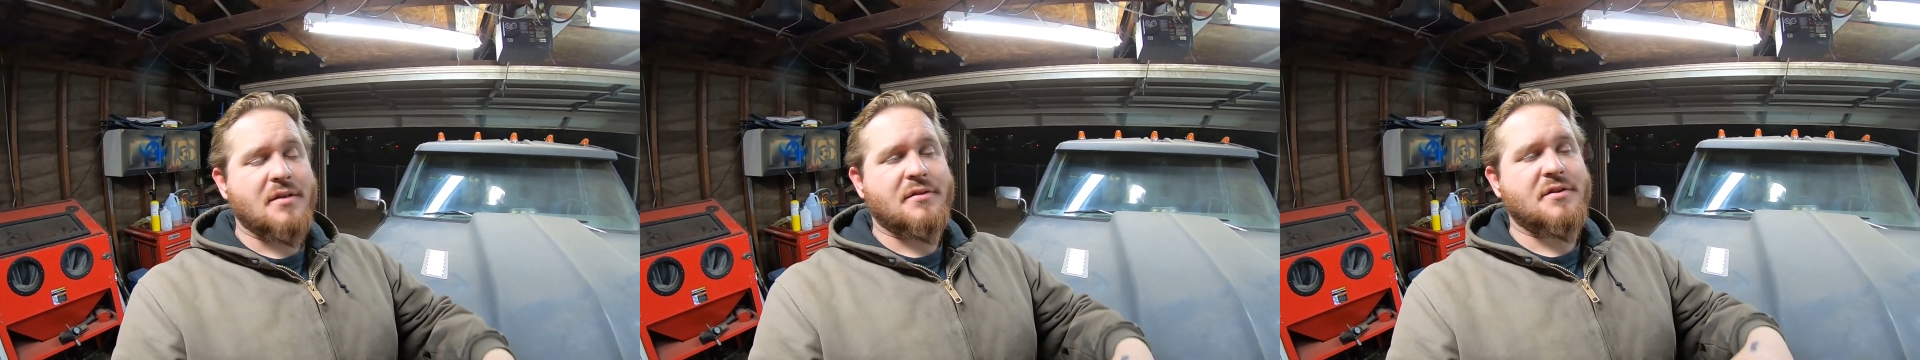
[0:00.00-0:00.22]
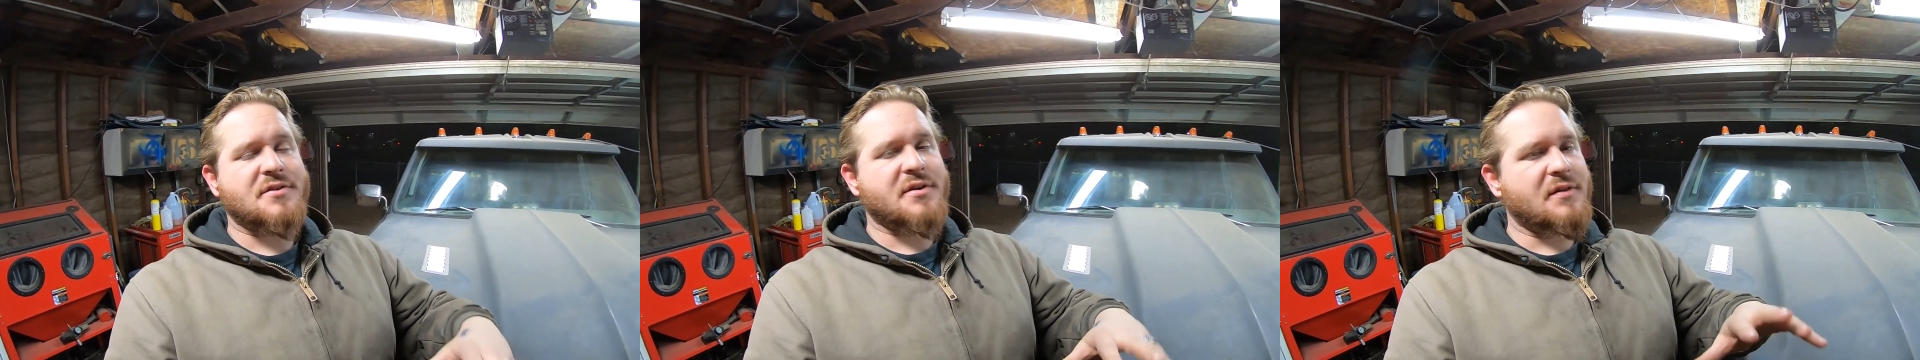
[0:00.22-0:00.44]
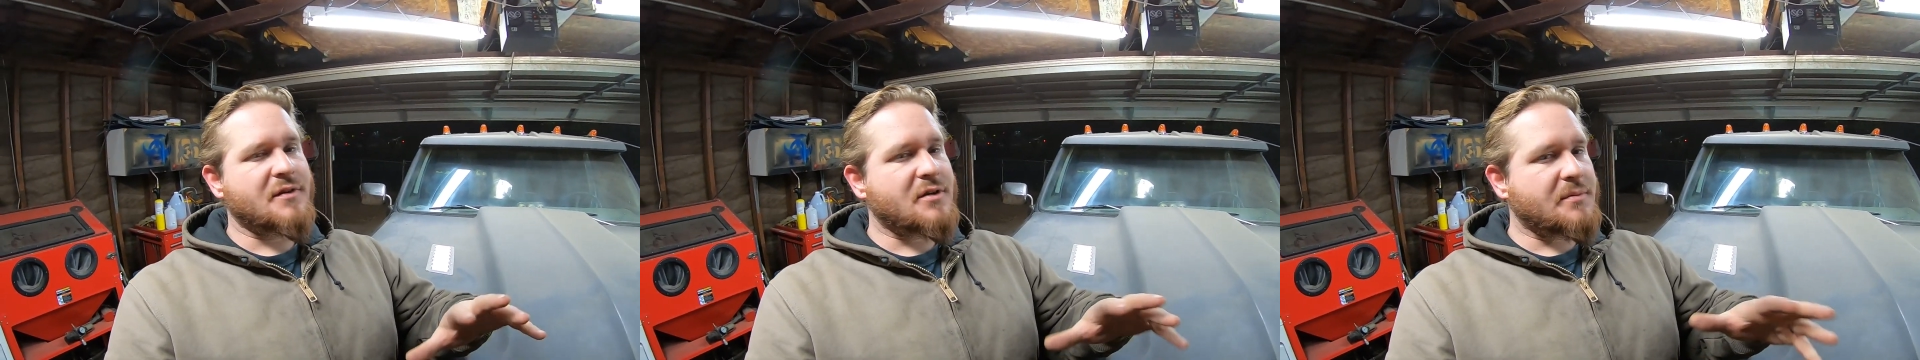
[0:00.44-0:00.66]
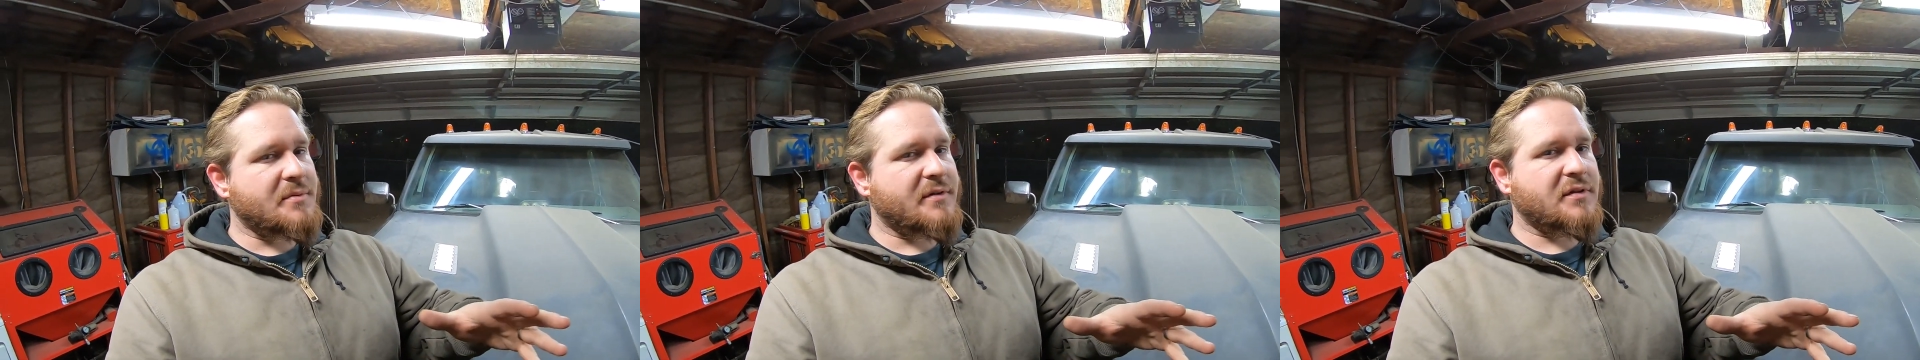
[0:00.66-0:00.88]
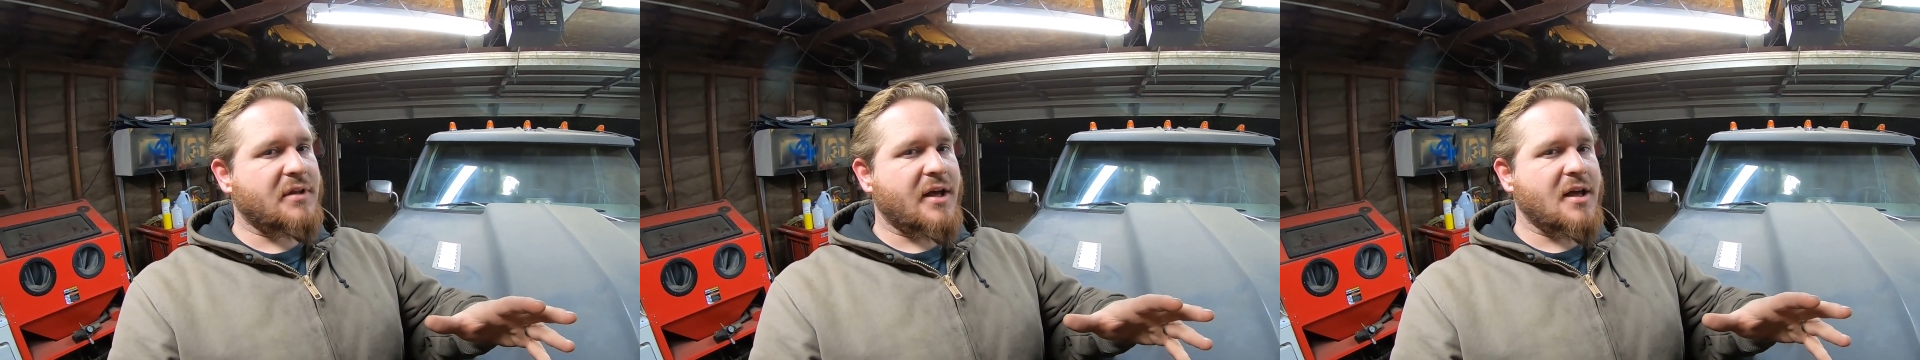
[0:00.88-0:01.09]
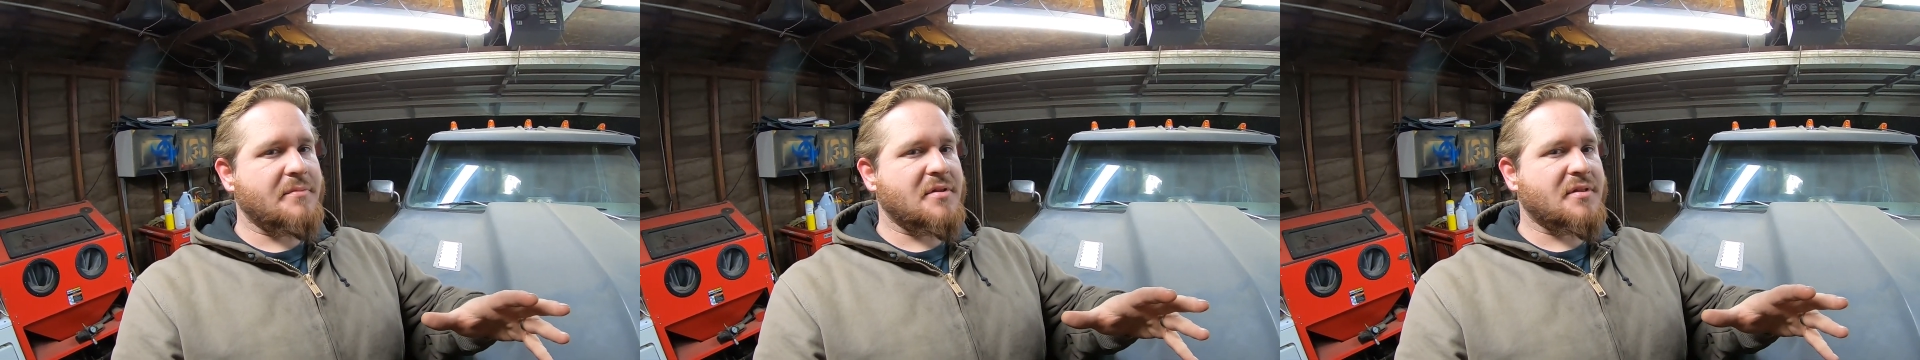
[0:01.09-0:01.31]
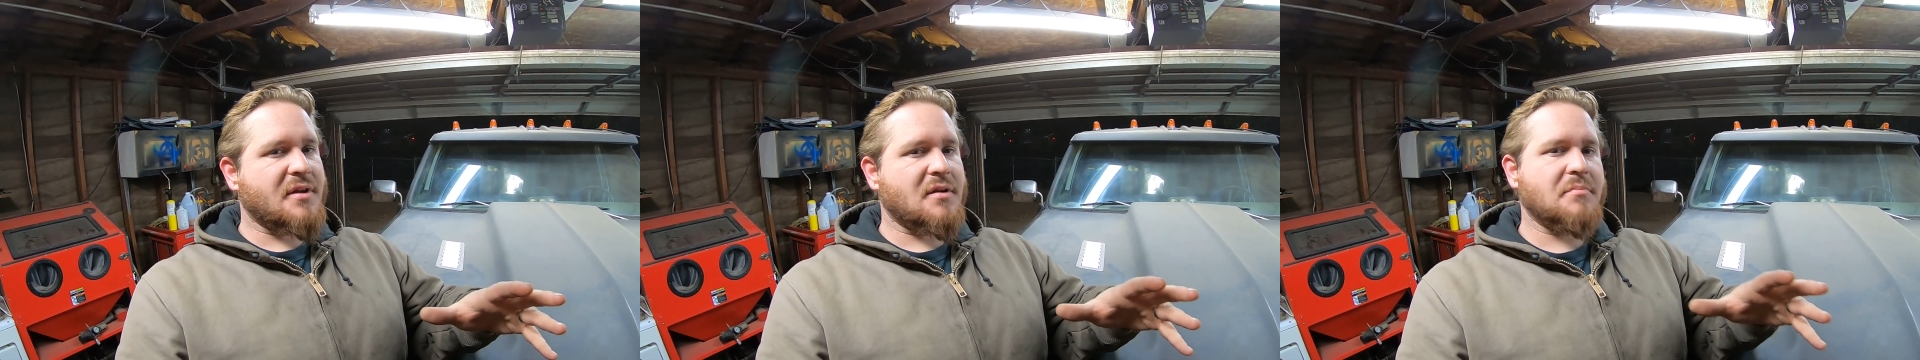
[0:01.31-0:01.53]
There's still a little bit of
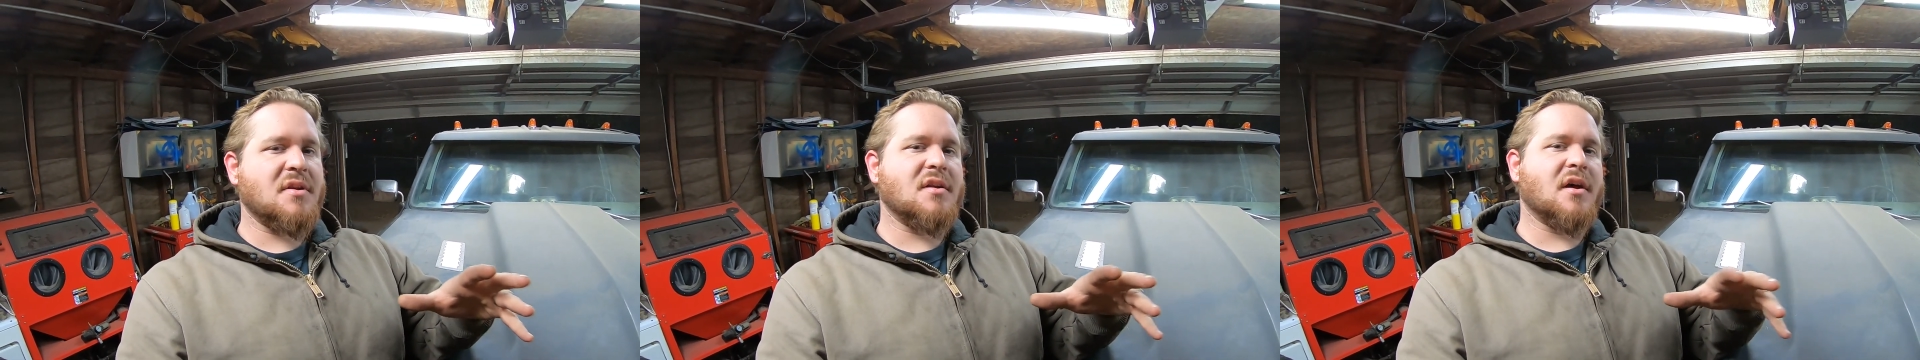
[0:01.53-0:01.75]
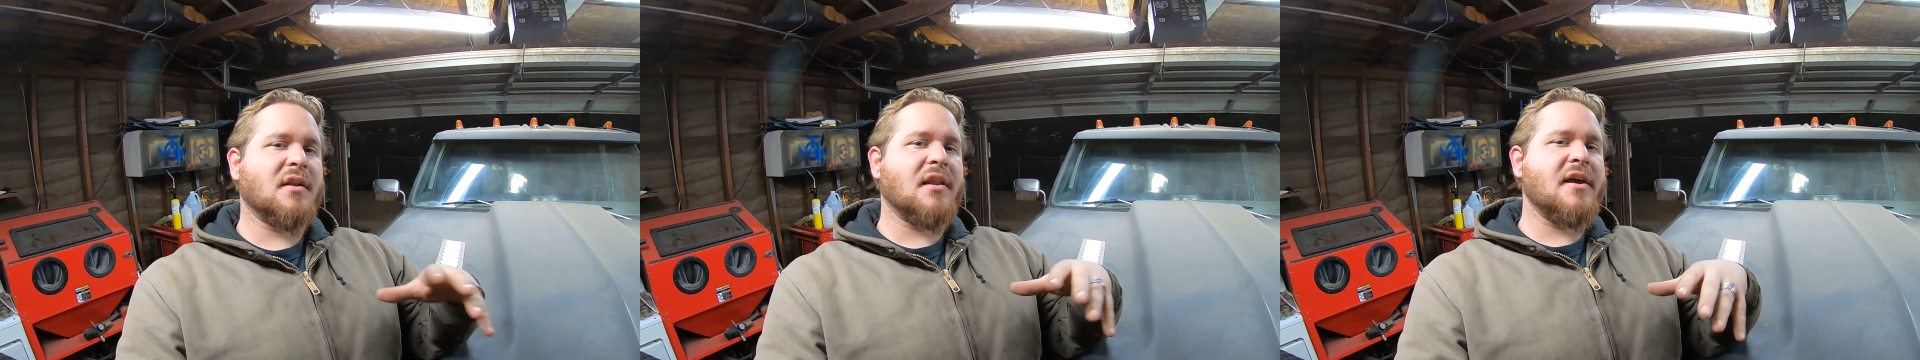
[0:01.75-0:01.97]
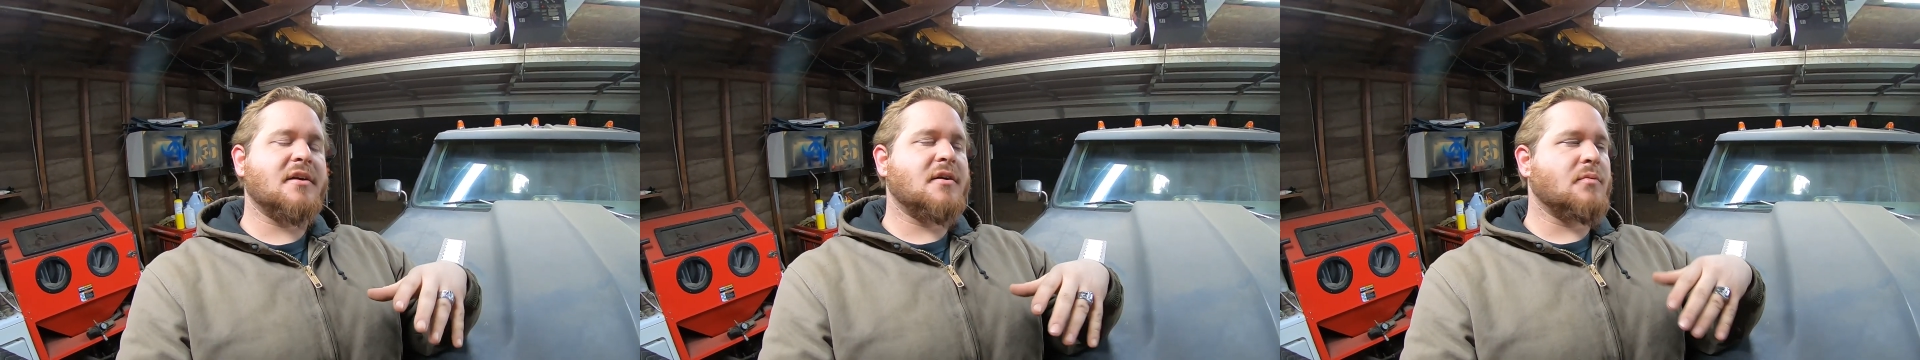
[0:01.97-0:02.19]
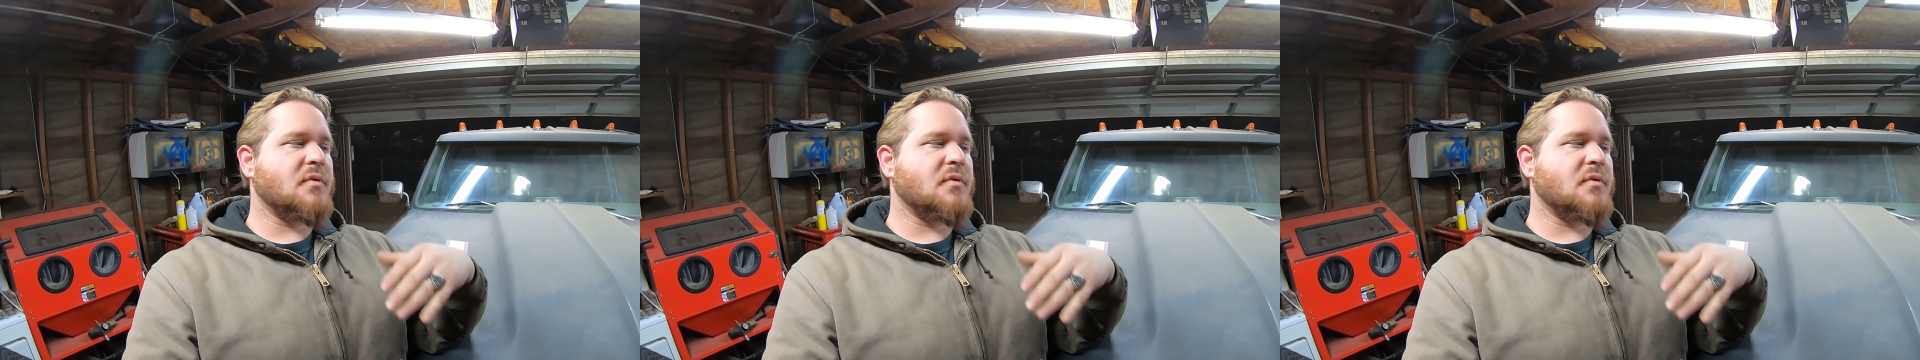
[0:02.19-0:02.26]
alignment that can be done later